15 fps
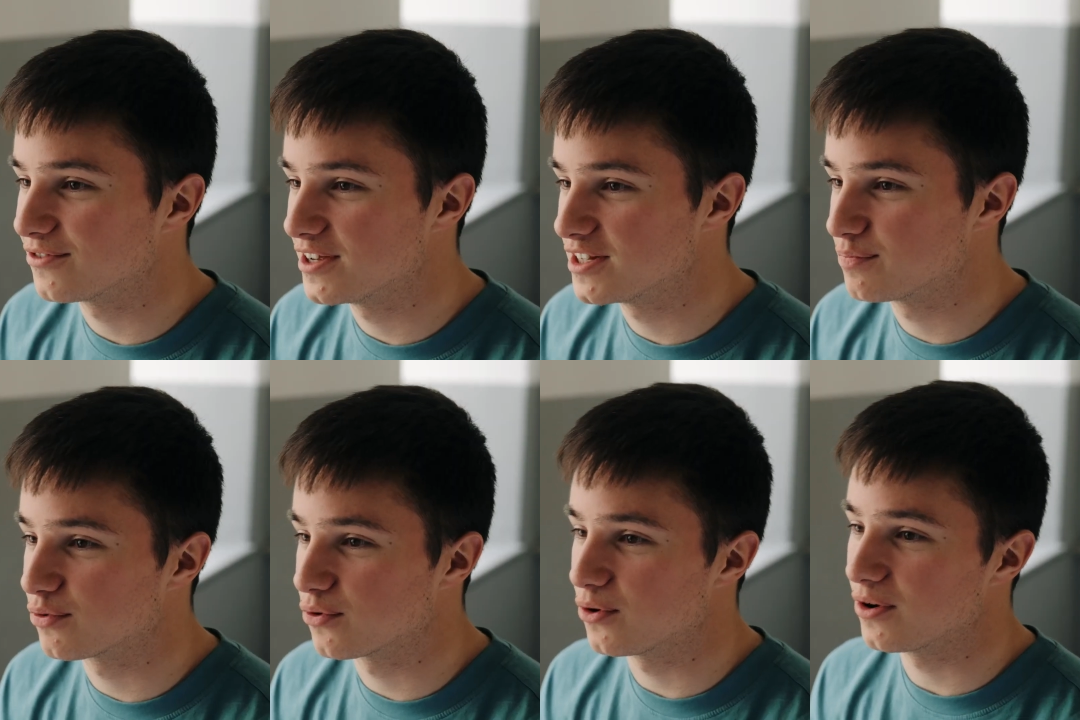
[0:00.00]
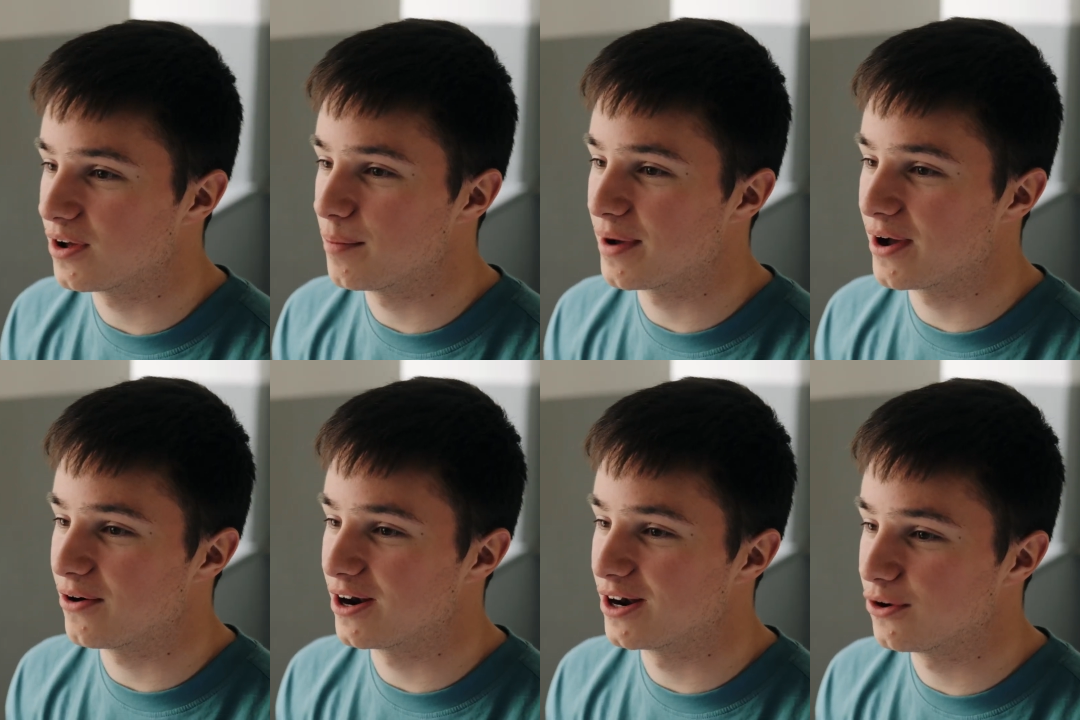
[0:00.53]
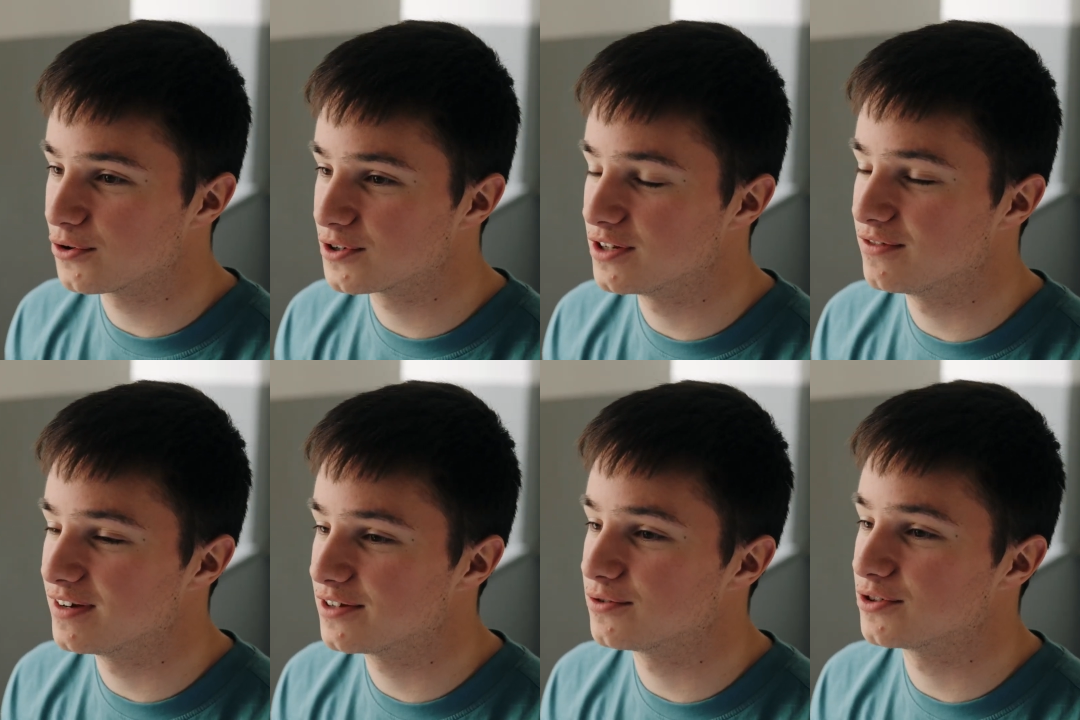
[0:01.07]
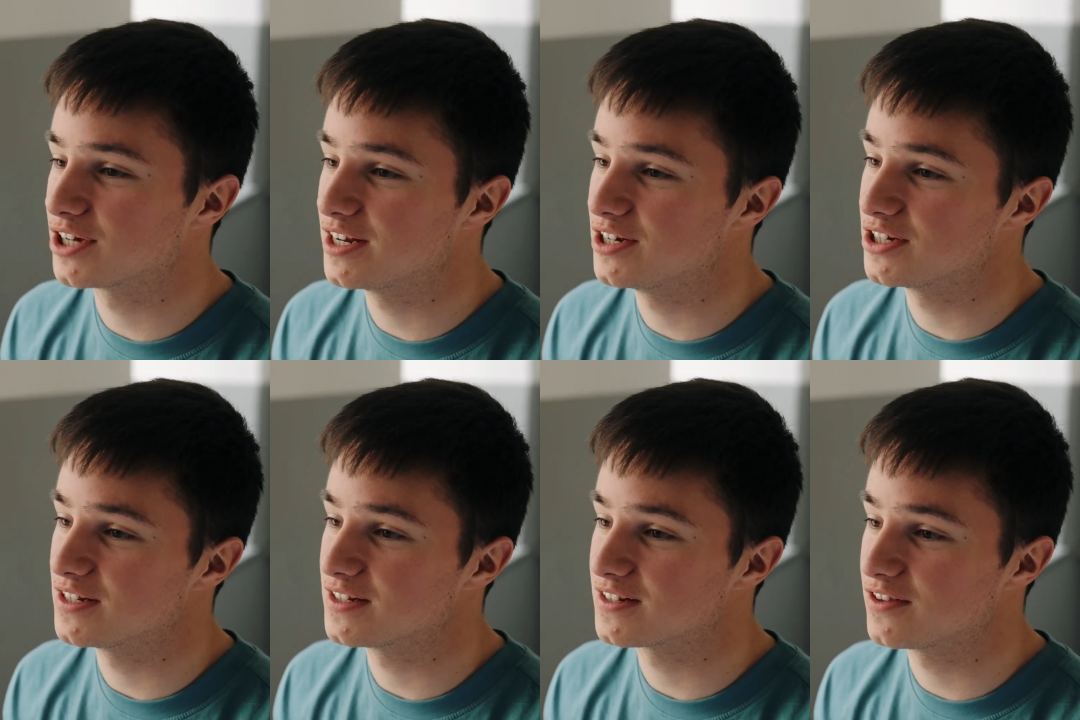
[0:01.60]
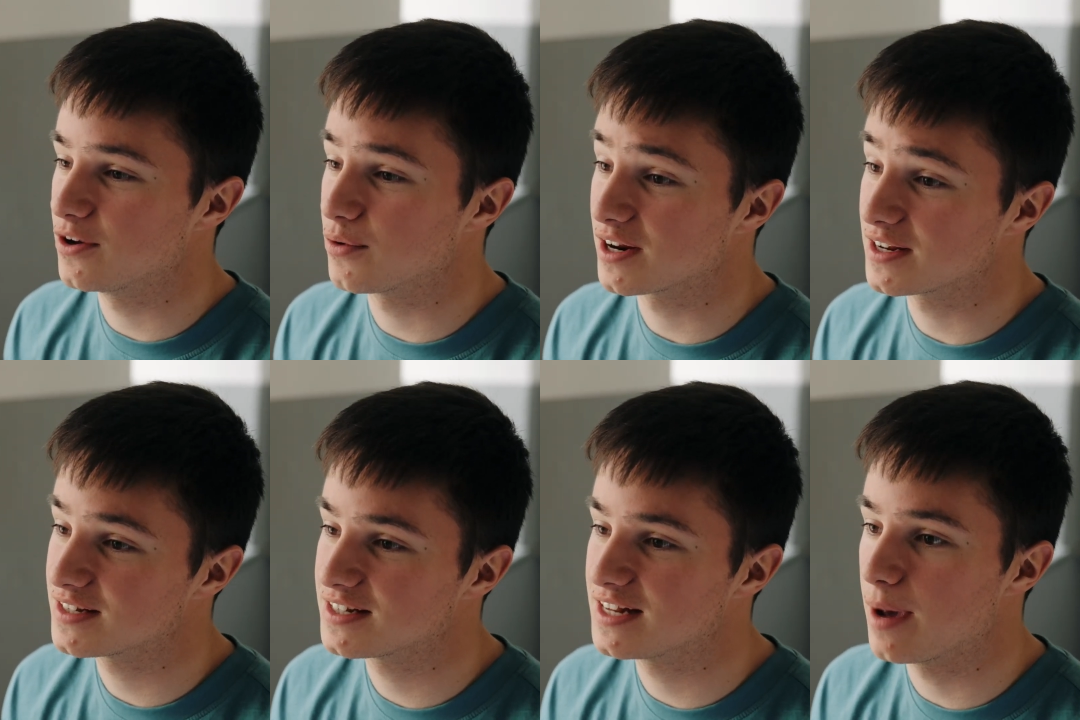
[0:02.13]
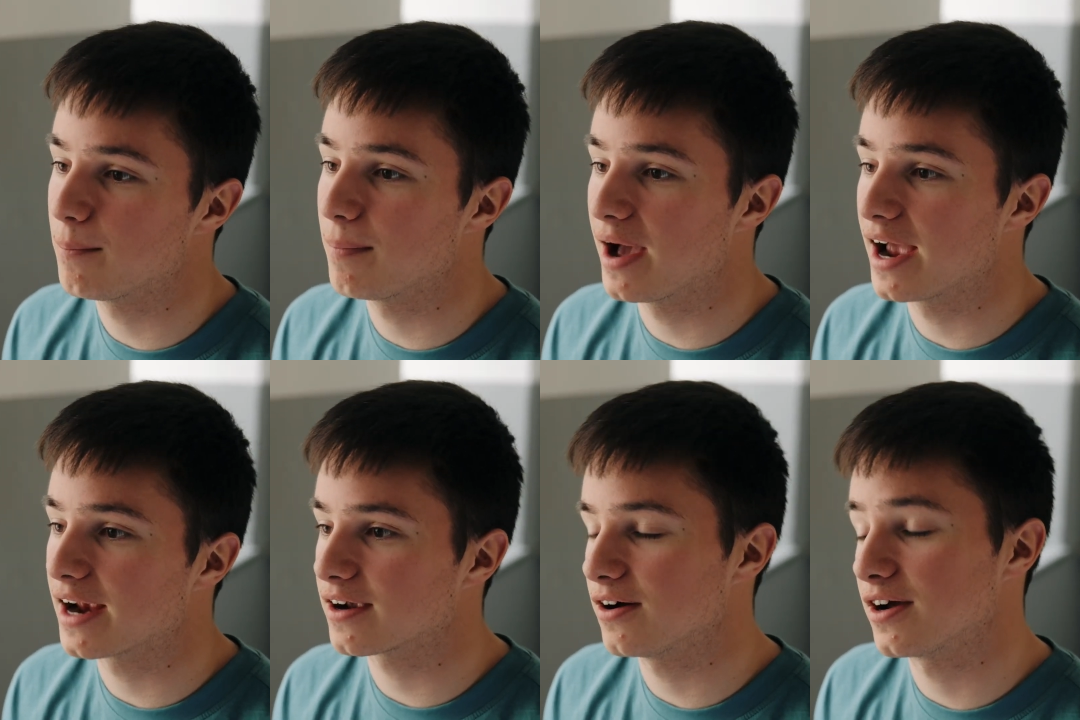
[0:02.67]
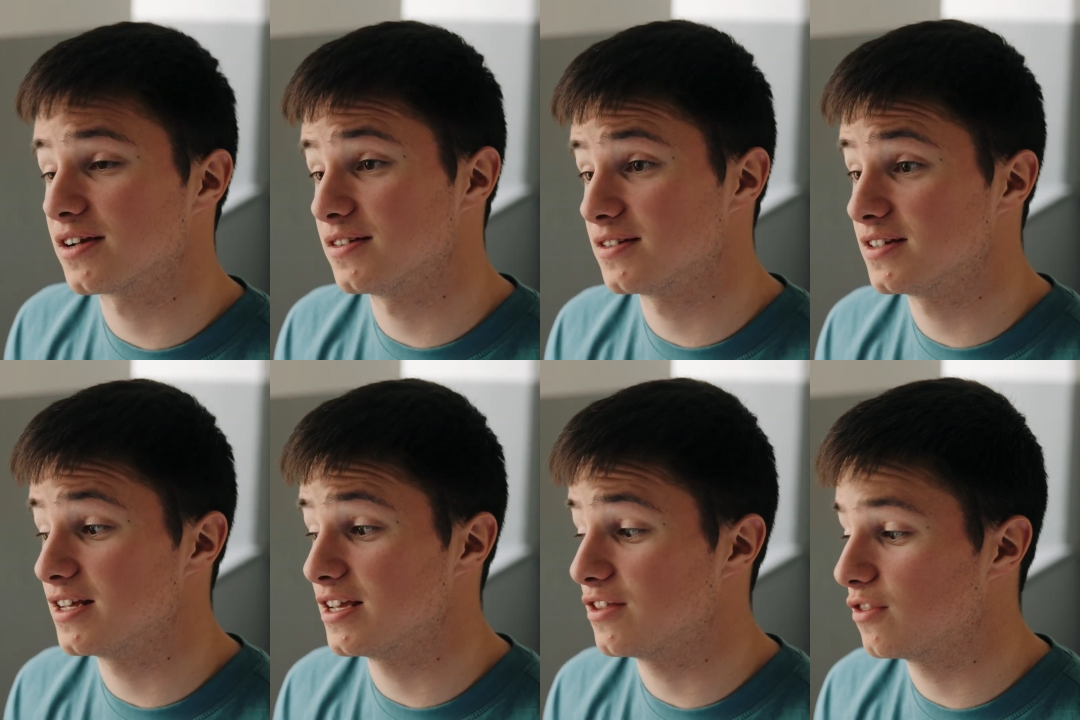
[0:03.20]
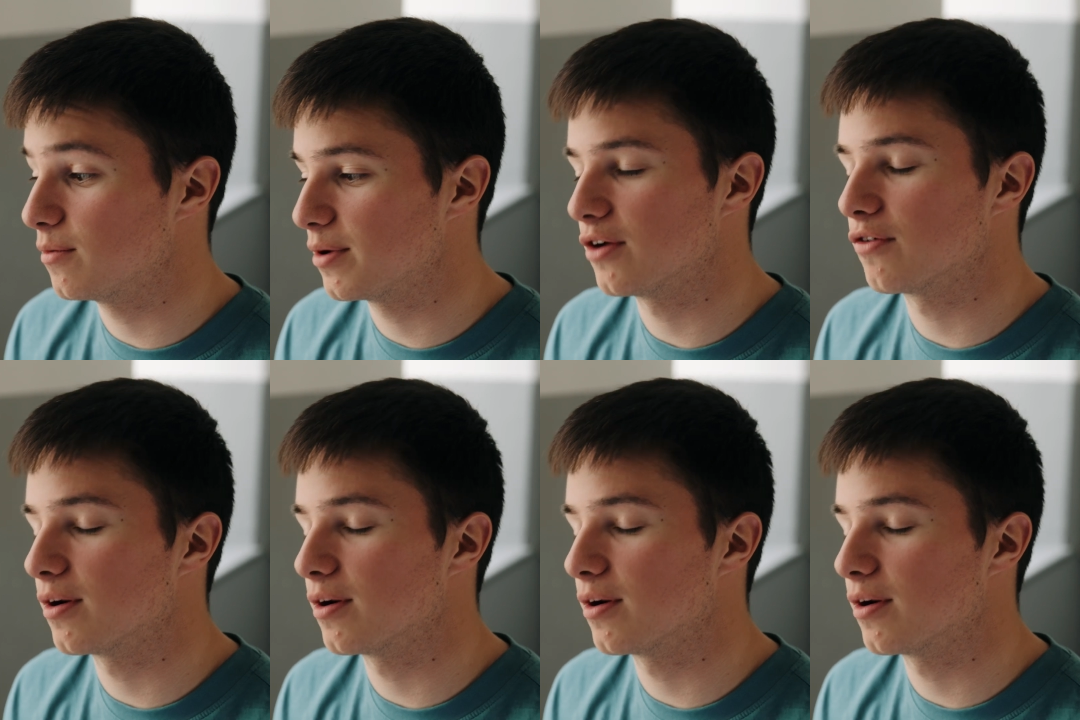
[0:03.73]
has brought about a lot of little changes that when I step back, I can see the bigger